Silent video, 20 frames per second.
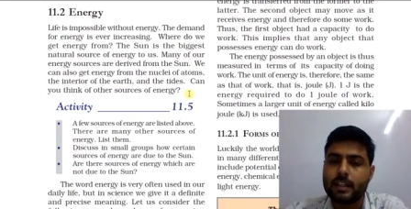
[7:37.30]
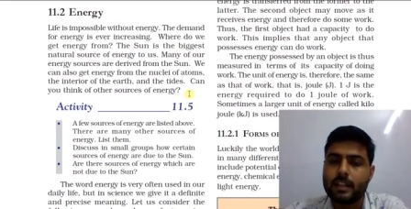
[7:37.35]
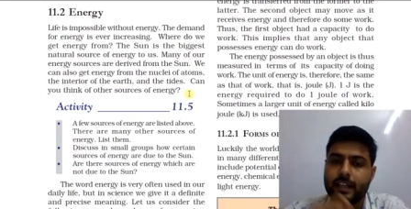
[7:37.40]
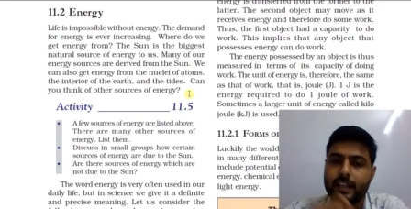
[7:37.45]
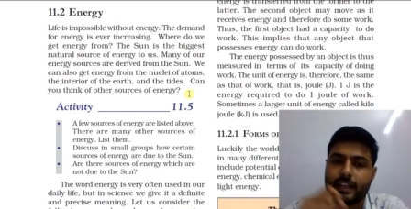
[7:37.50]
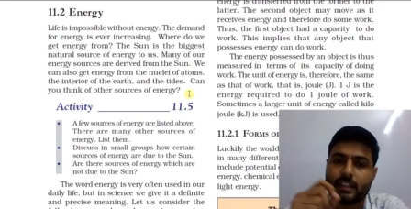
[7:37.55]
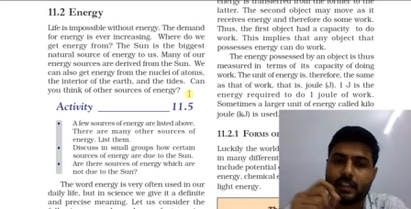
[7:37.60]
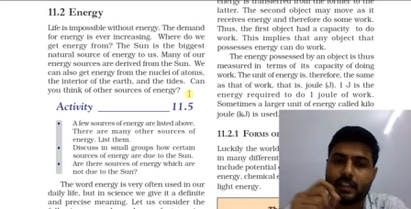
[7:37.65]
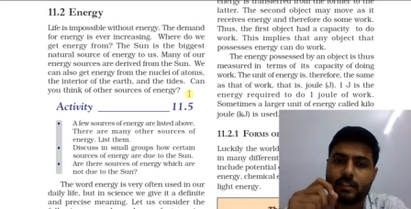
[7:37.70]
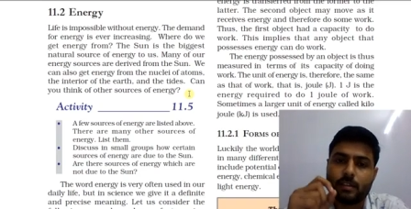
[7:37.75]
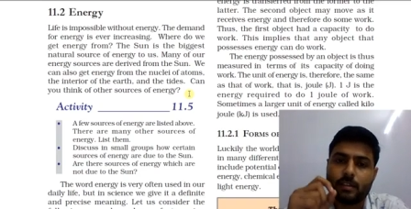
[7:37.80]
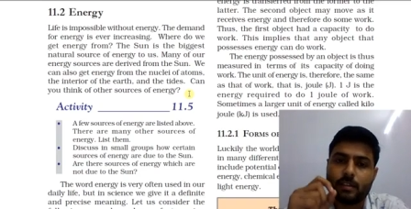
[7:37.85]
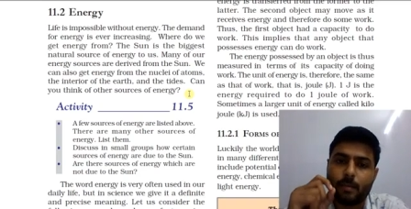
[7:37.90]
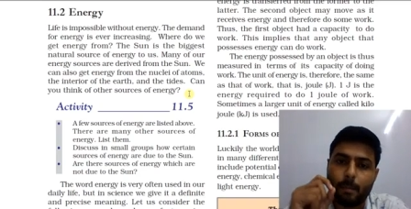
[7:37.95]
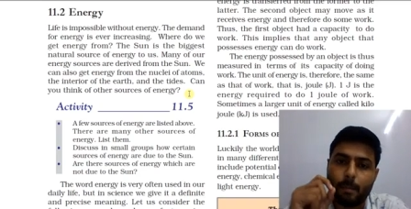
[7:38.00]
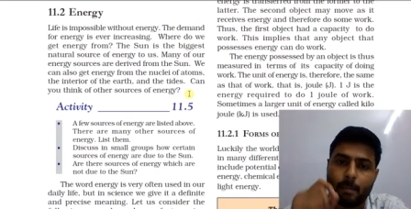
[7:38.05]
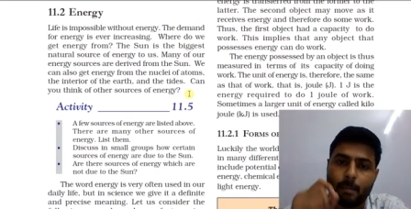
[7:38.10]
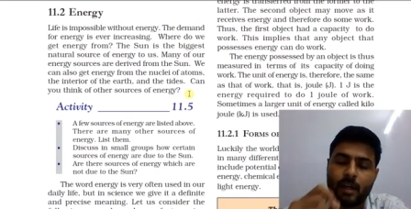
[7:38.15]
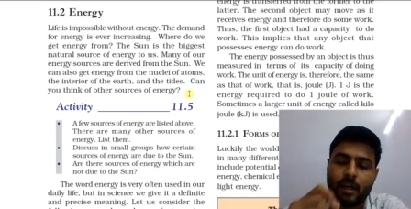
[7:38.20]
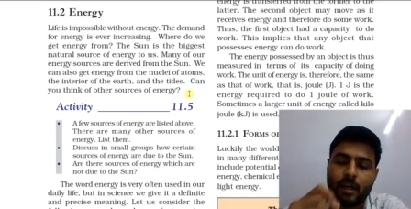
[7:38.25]
that is
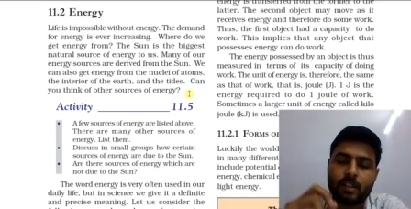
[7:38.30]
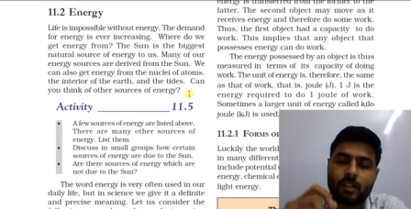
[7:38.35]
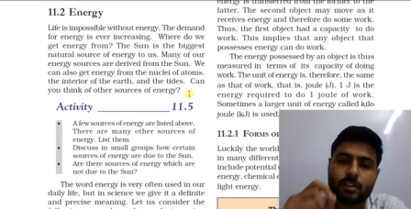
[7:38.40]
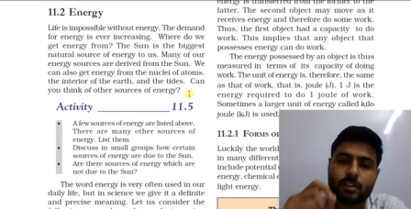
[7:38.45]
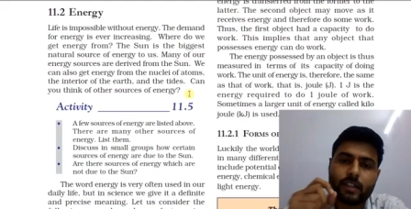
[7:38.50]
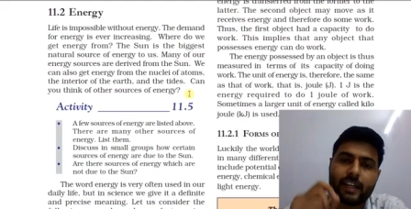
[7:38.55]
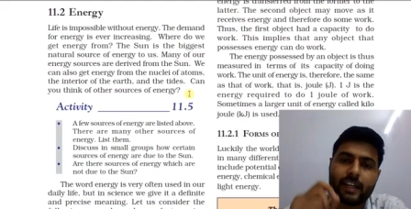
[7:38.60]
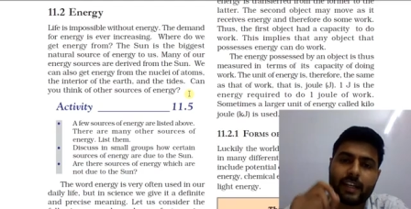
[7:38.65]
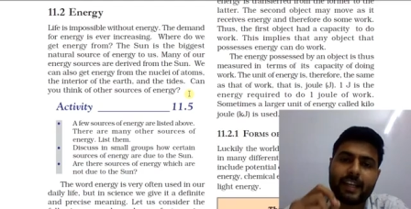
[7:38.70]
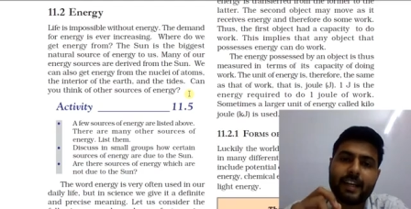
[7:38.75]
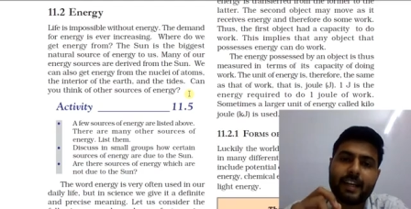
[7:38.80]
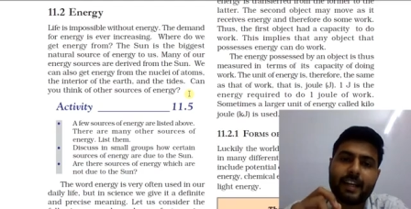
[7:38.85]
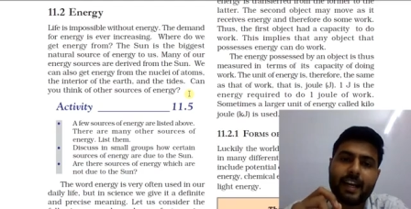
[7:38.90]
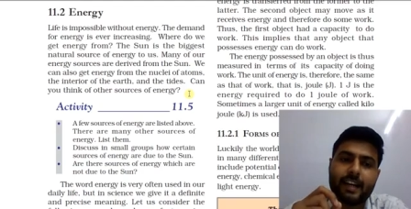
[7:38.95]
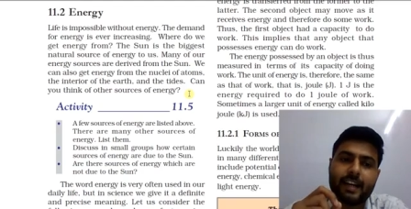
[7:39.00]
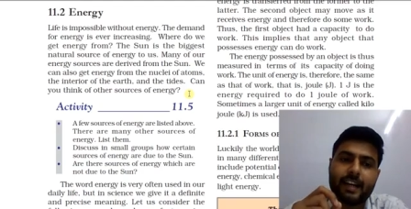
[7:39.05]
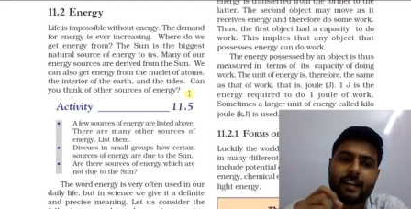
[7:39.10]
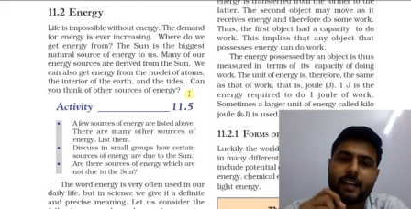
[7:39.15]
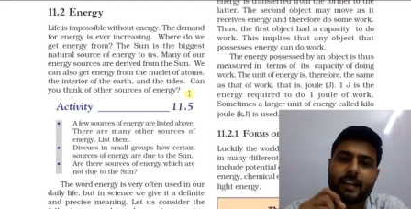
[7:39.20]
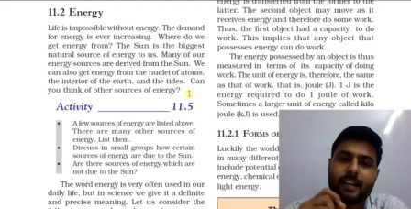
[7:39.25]
must
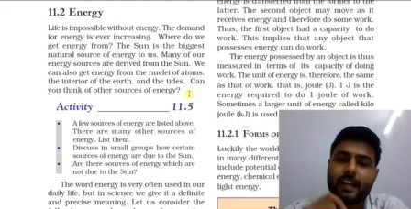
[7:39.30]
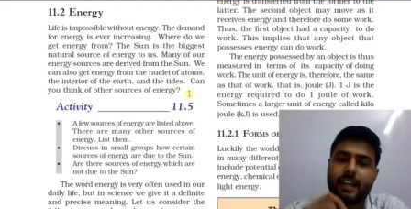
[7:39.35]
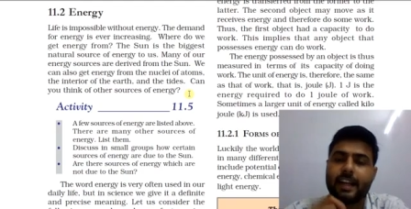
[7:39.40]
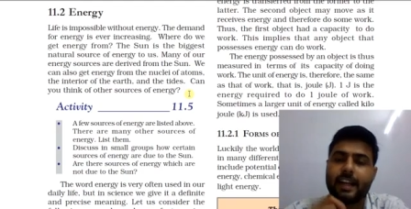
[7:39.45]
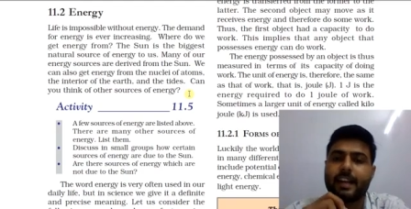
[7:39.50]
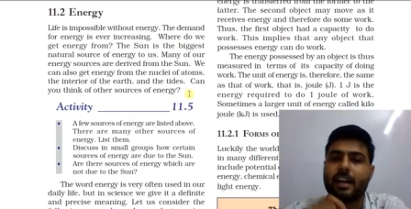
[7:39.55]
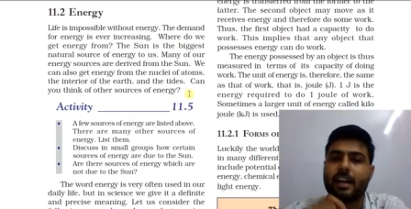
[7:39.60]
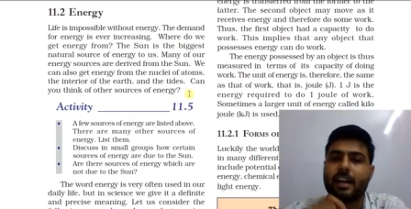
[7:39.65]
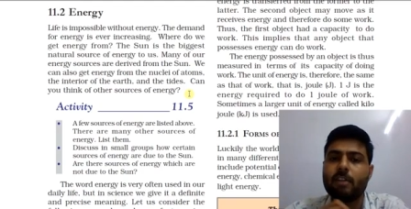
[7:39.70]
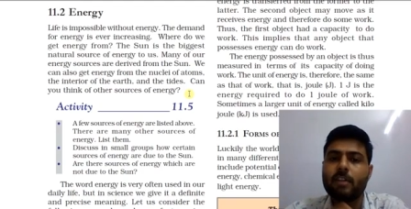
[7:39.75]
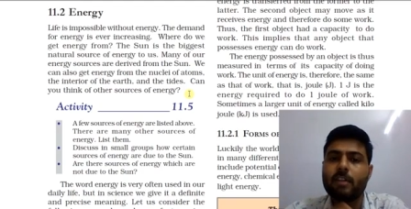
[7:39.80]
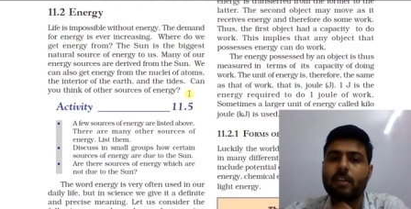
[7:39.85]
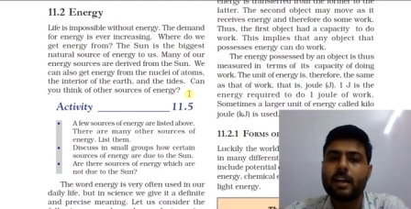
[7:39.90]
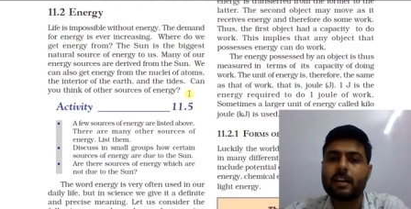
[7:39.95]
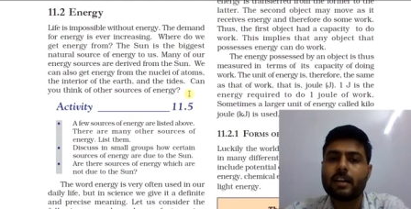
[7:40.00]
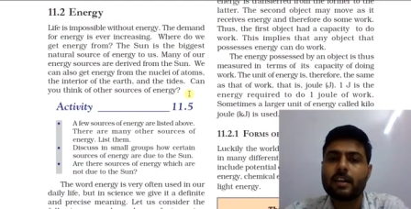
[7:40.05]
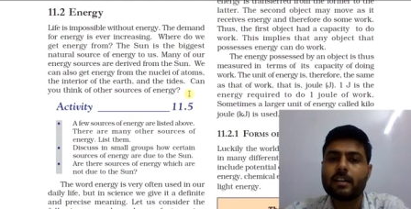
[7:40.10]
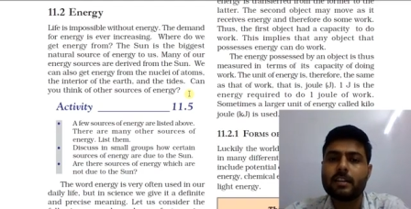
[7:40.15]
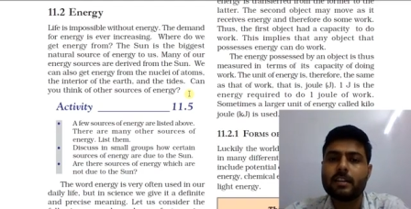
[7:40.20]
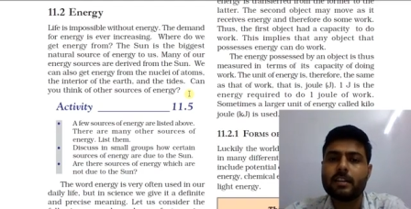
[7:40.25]
needed in
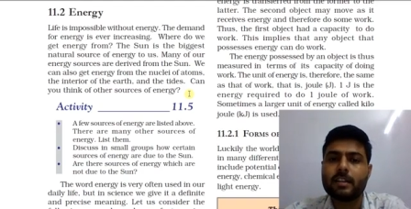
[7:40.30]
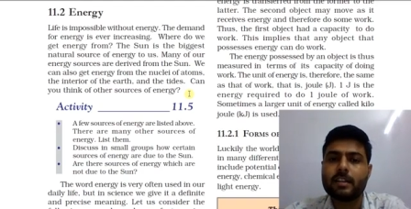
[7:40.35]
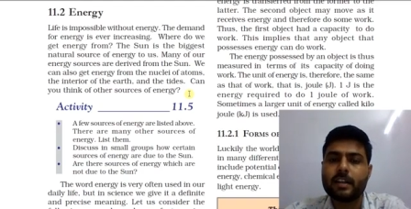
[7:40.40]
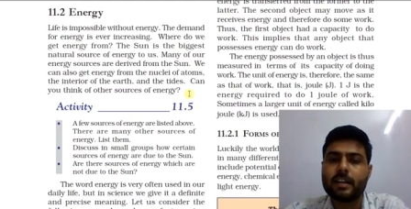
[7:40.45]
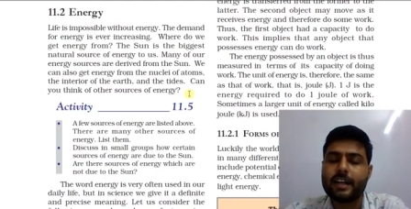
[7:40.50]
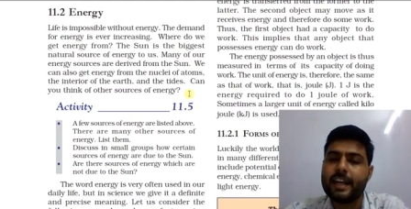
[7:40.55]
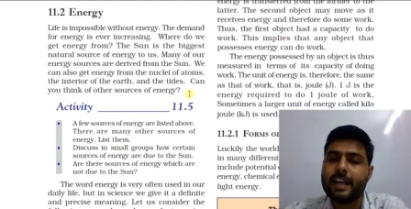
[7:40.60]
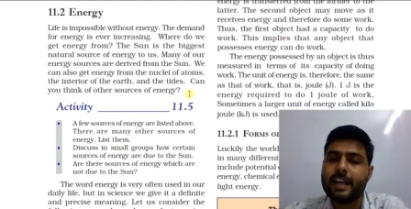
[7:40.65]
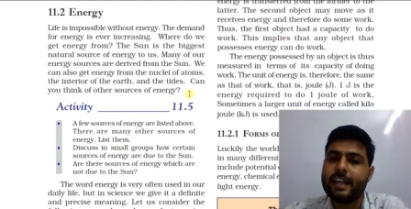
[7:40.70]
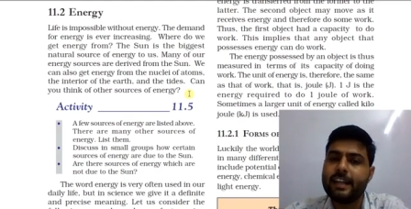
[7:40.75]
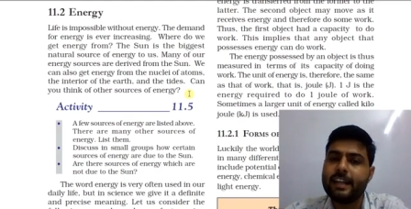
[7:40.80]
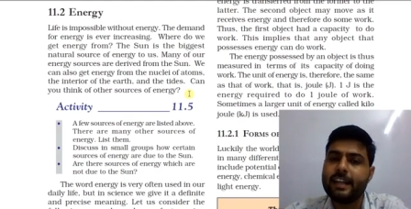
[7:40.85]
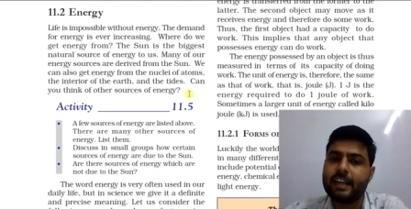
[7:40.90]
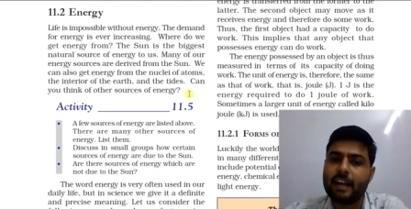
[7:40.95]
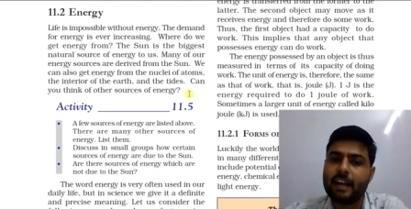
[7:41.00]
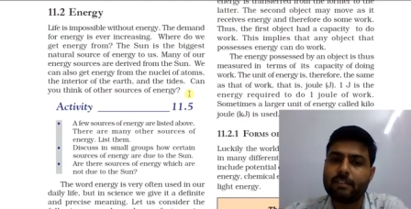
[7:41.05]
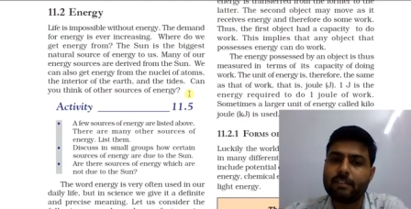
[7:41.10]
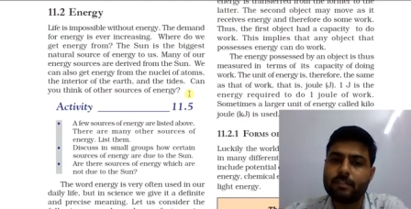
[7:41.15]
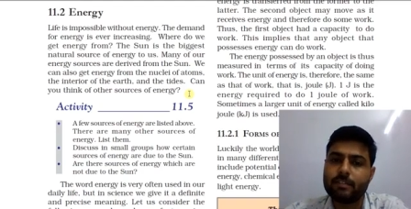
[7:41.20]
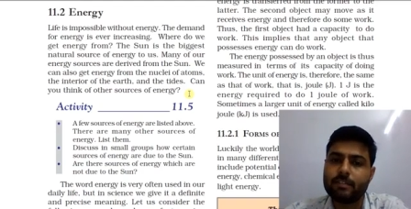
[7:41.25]
our daily
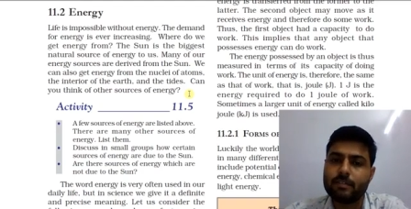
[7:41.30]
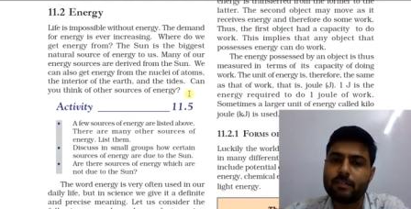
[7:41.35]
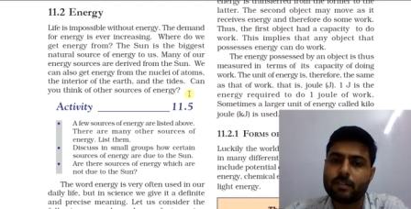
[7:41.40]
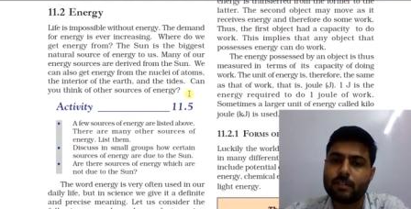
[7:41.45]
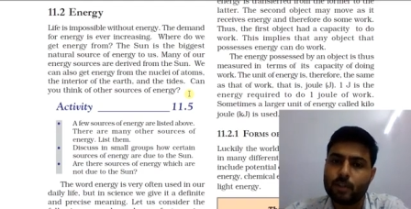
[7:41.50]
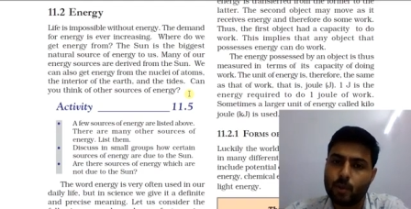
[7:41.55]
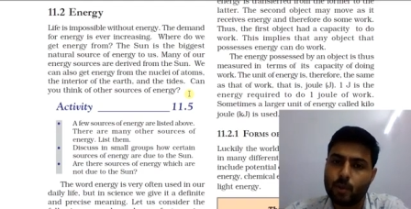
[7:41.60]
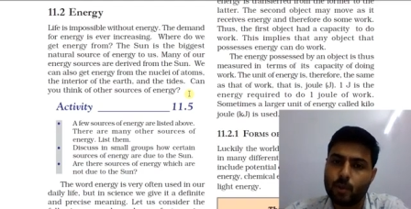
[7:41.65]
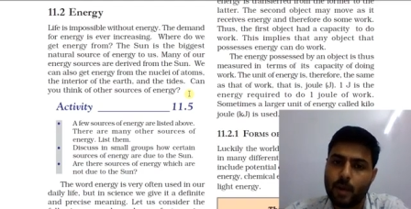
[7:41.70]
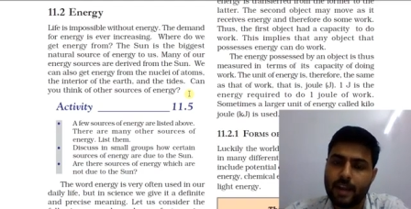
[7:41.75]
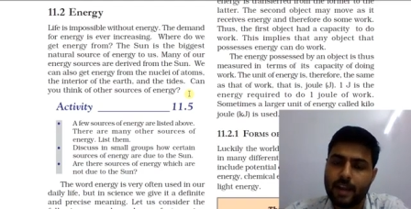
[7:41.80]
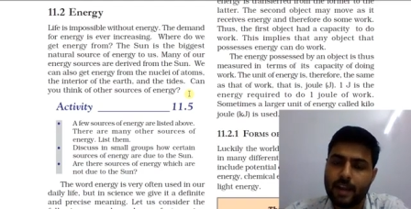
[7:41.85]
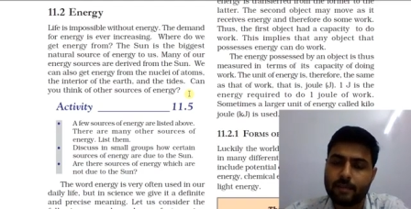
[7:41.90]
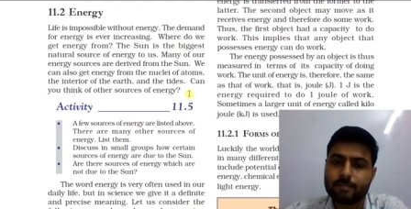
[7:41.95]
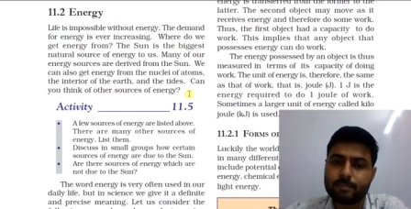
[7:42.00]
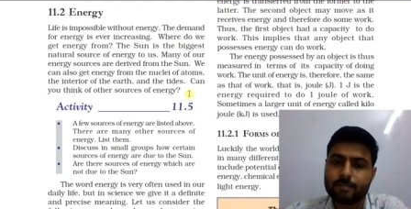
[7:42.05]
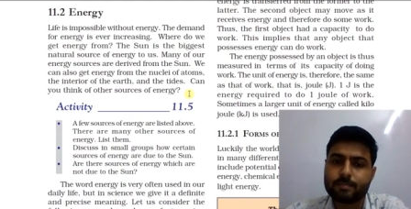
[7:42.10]
life today.